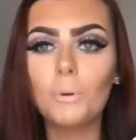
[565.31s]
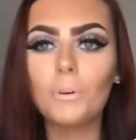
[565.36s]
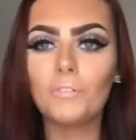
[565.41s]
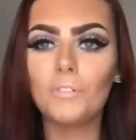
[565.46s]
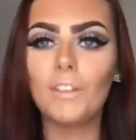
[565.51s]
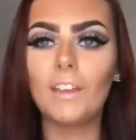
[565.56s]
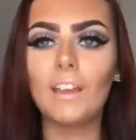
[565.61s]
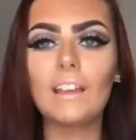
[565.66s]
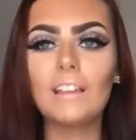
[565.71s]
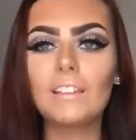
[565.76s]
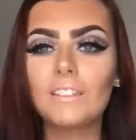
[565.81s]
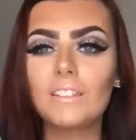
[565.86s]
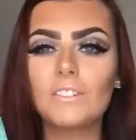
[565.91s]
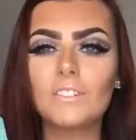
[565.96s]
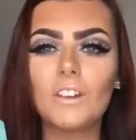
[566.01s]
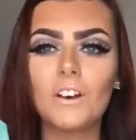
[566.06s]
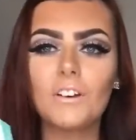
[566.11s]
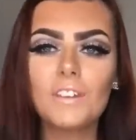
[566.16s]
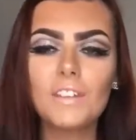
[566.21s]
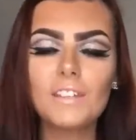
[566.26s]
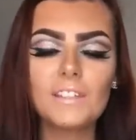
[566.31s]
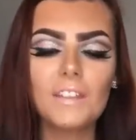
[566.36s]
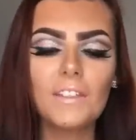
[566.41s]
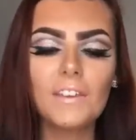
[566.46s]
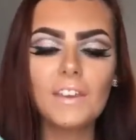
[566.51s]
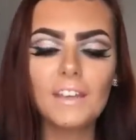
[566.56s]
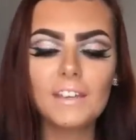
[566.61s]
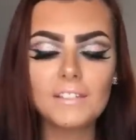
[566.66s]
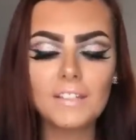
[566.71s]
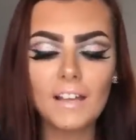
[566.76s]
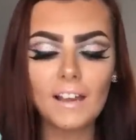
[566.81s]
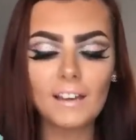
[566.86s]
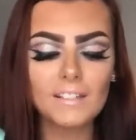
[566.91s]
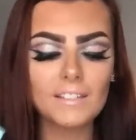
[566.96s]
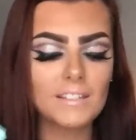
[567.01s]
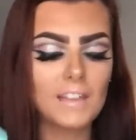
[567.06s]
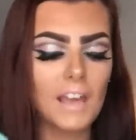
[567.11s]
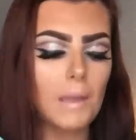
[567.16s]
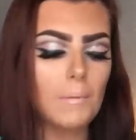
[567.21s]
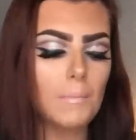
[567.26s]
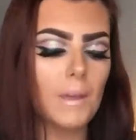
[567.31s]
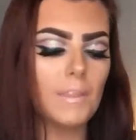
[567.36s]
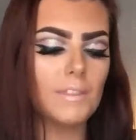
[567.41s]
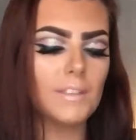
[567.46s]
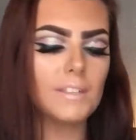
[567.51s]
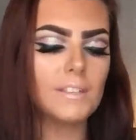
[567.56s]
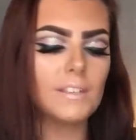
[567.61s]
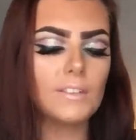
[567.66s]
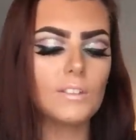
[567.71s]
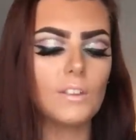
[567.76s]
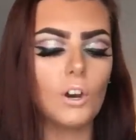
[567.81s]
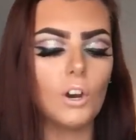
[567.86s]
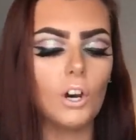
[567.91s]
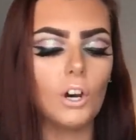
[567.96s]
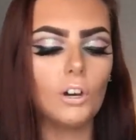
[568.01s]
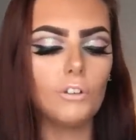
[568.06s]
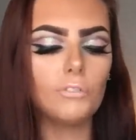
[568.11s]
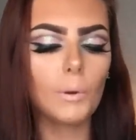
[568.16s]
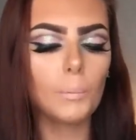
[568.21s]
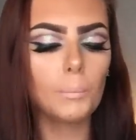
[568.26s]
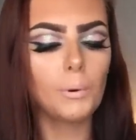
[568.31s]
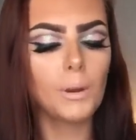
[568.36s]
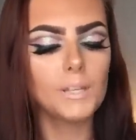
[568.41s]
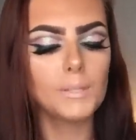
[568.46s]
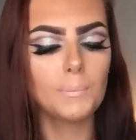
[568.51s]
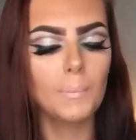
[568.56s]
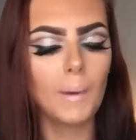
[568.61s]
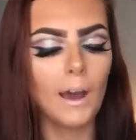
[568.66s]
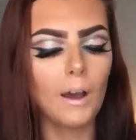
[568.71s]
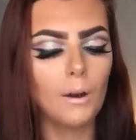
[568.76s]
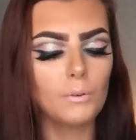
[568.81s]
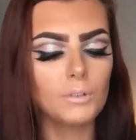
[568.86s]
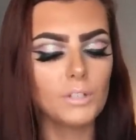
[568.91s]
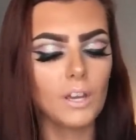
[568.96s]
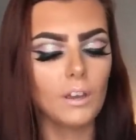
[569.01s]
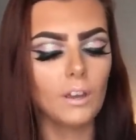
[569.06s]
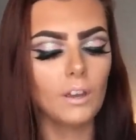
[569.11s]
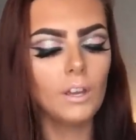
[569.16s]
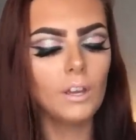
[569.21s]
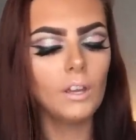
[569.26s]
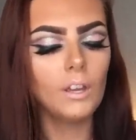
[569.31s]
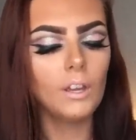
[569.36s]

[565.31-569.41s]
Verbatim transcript: of these, so these are the exact same, and this is the Ofra pressed powder,